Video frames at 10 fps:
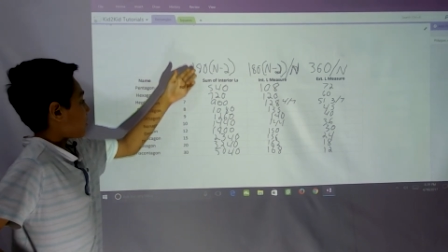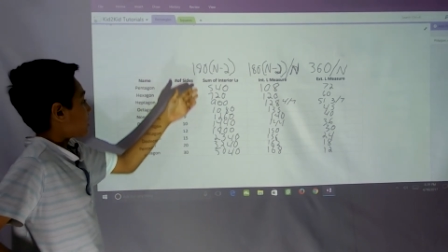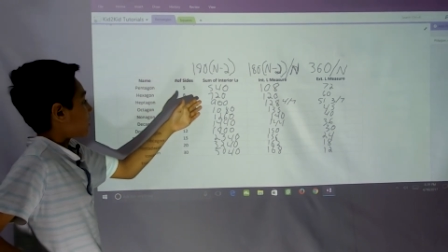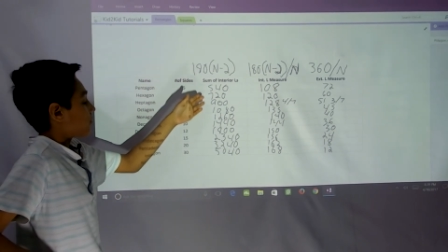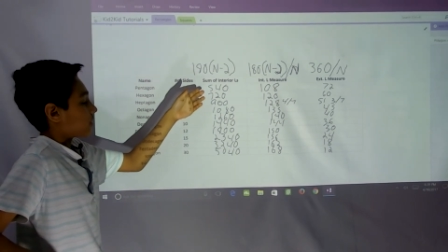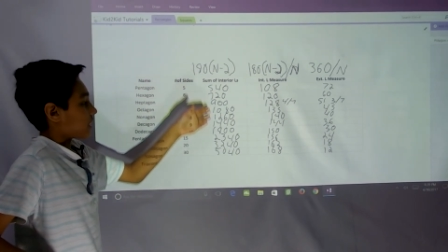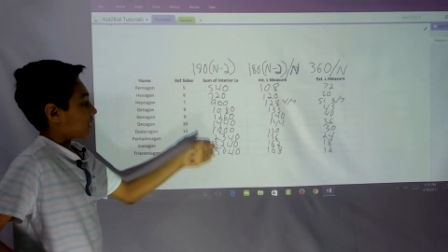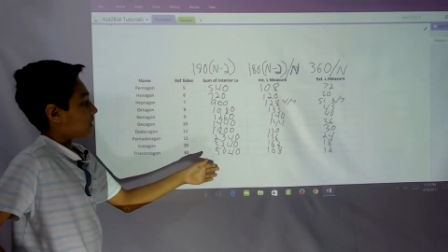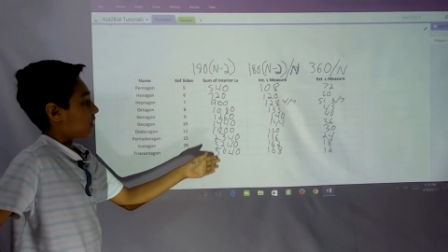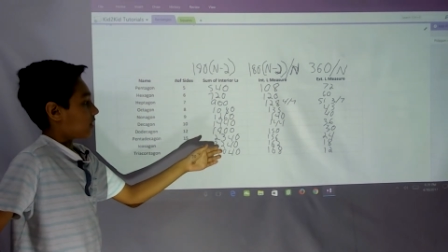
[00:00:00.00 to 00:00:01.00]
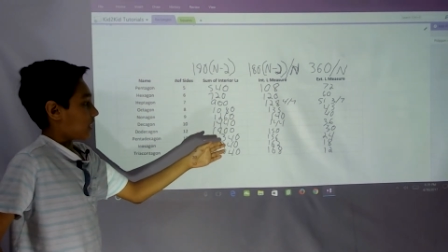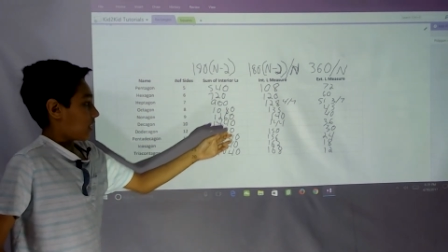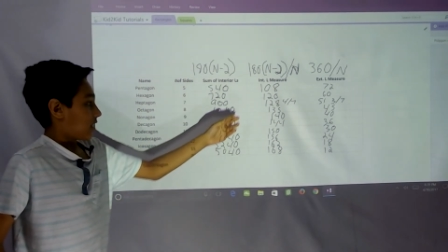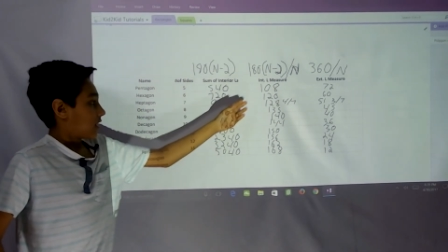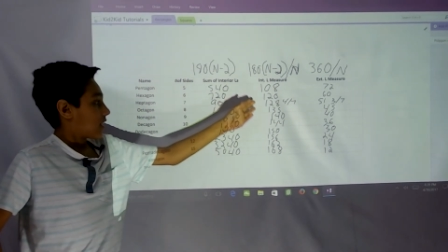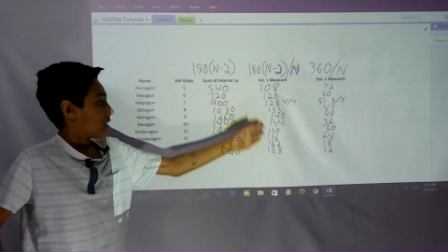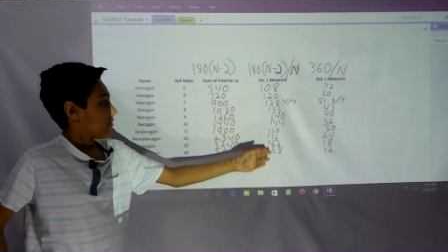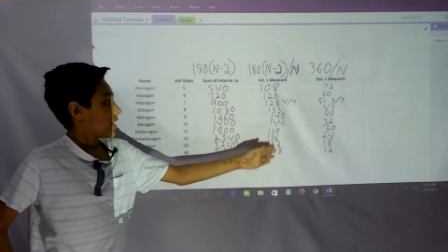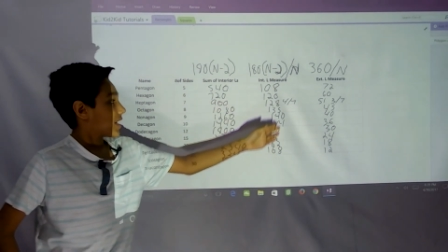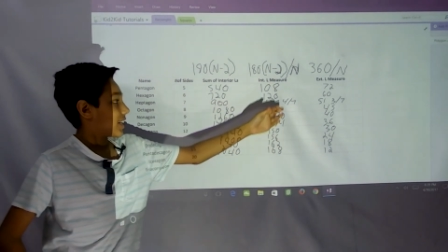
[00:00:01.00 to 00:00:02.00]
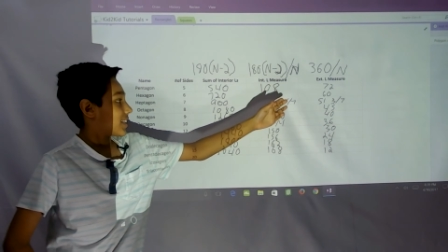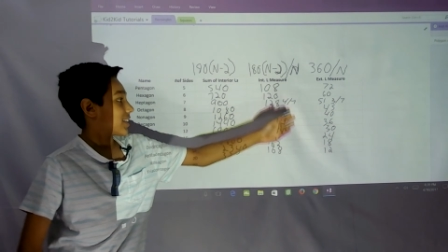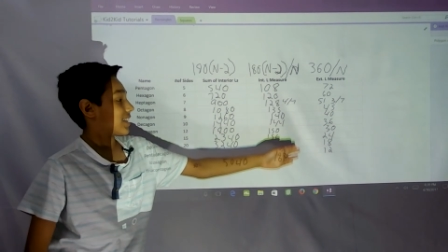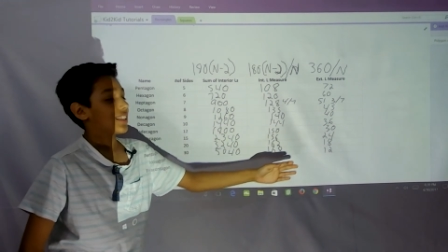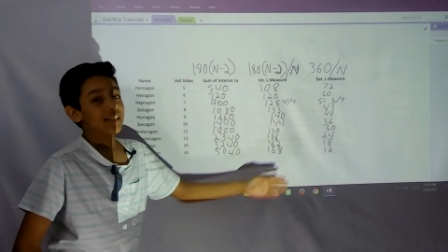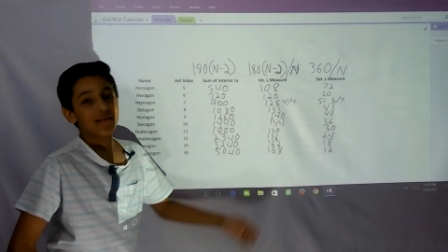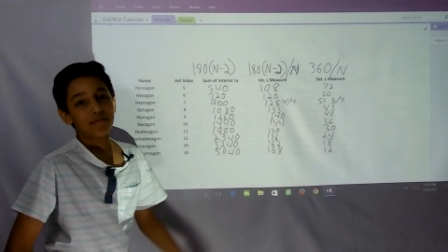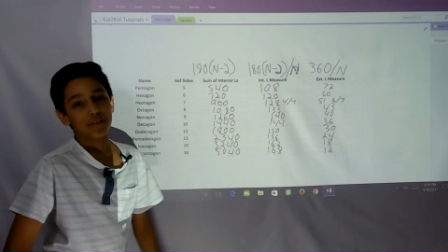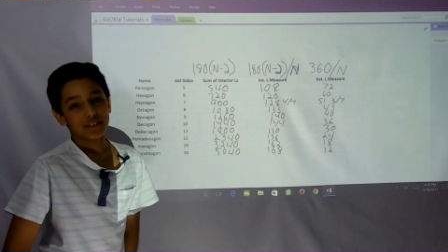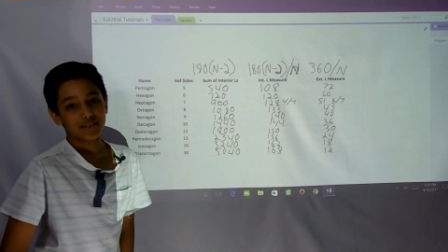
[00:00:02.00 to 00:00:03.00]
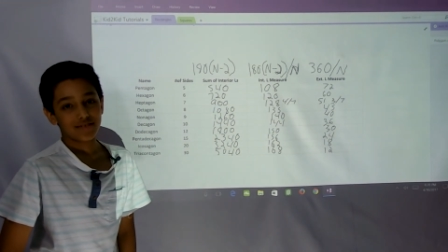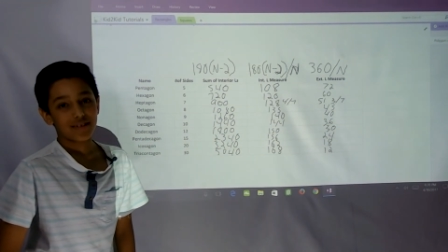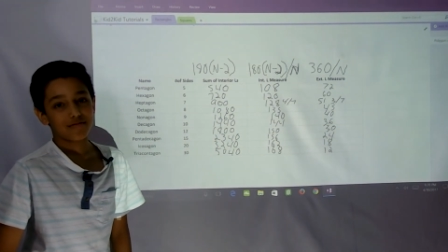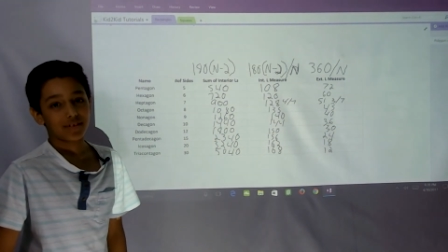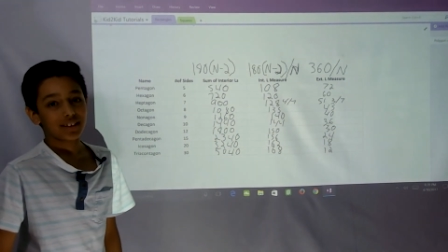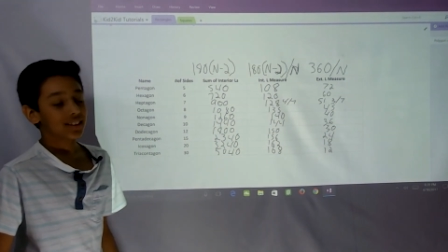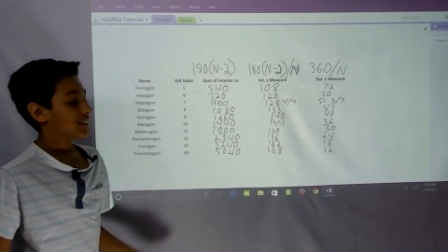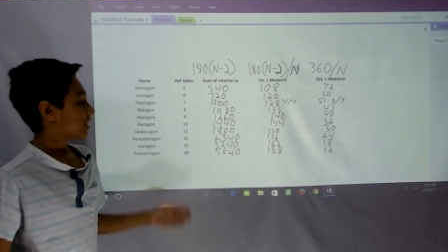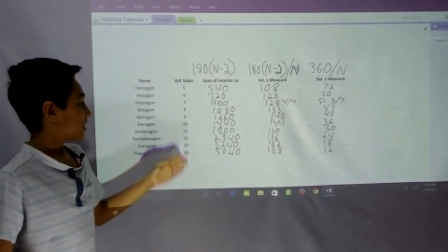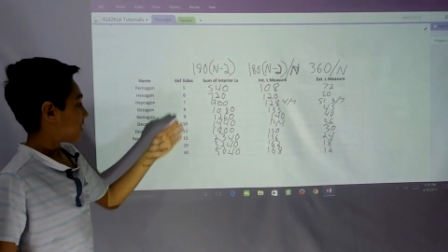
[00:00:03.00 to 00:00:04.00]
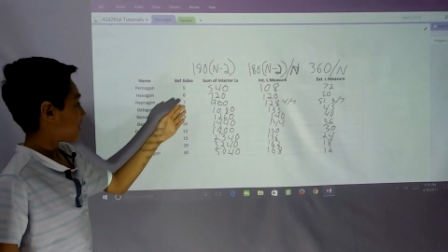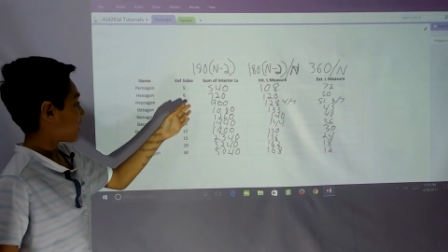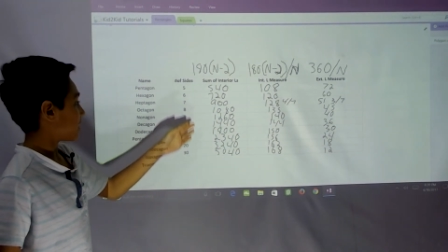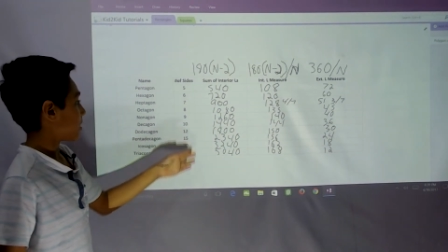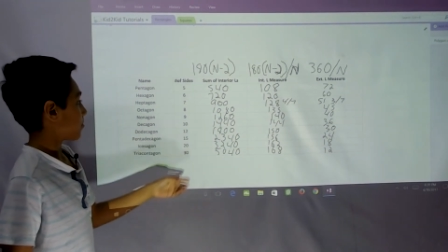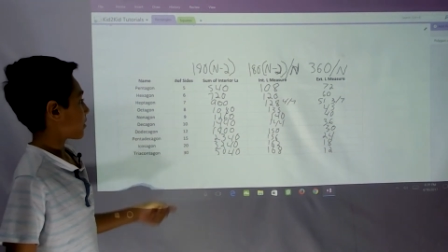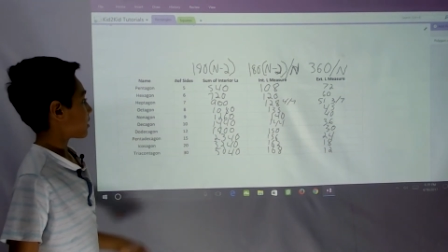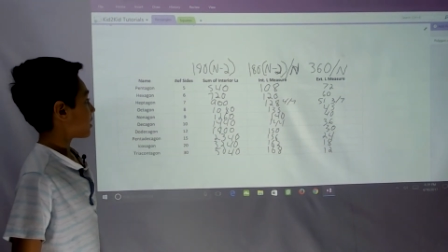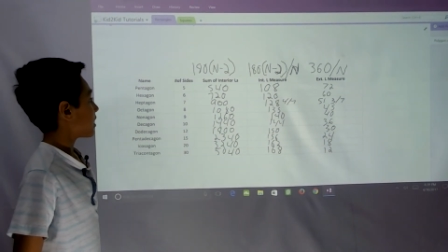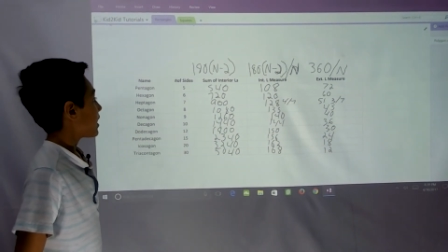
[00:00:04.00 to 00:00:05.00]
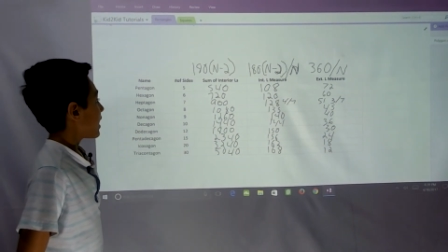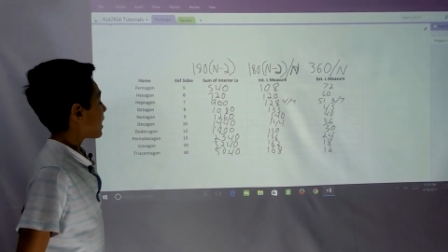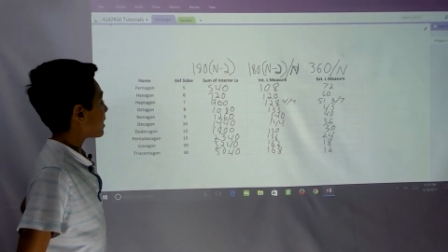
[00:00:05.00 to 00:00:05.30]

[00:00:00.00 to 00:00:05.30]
just fill this all in and we get a bunch of numbers. So these numbers. And